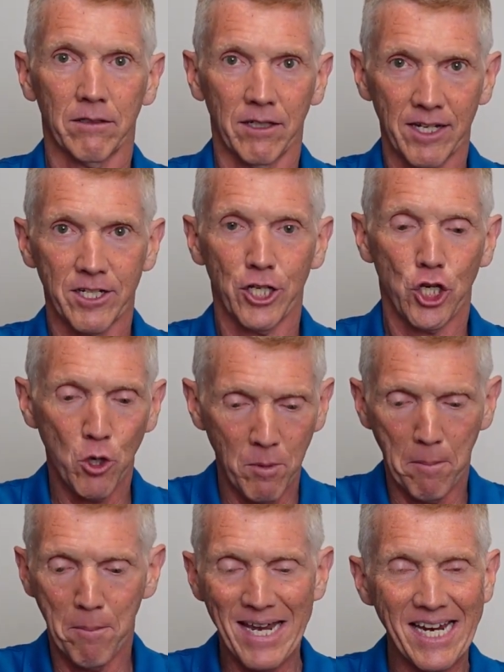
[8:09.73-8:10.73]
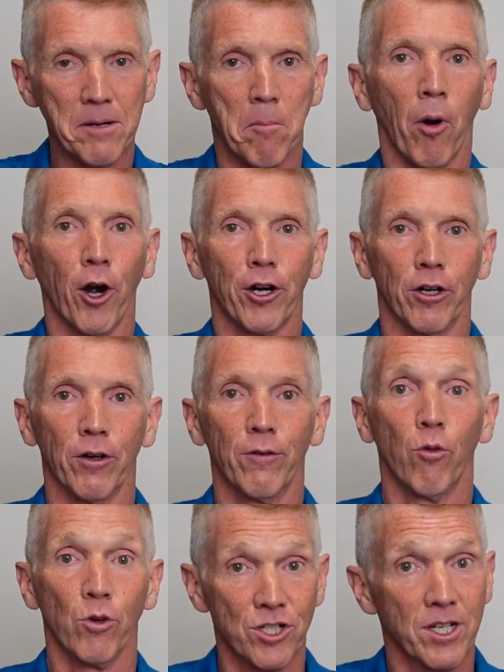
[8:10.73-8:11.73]
It's a human being marker
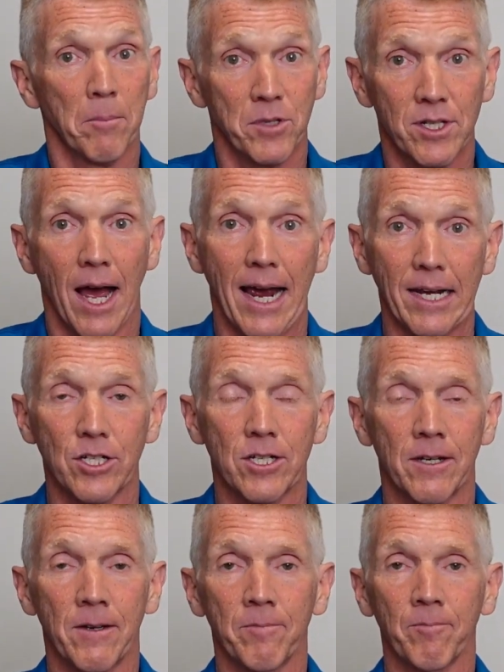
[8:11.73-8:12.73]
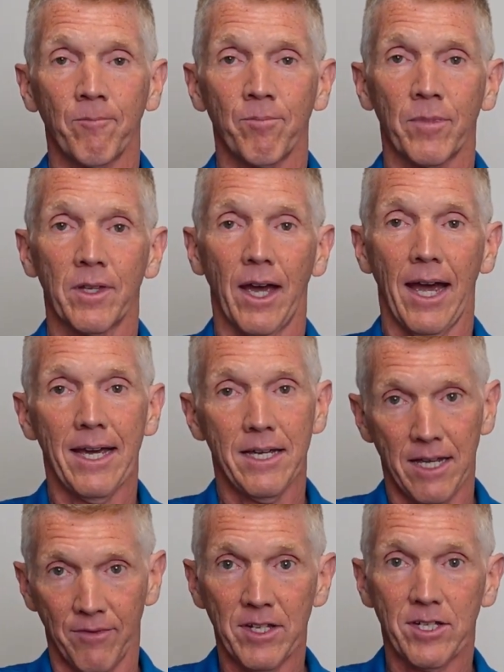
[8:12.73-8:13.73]
for some signs.
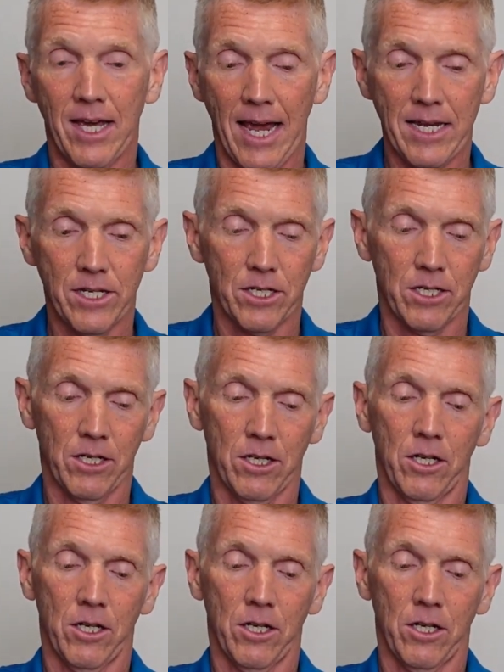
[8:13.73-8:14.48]
Okay, in this case,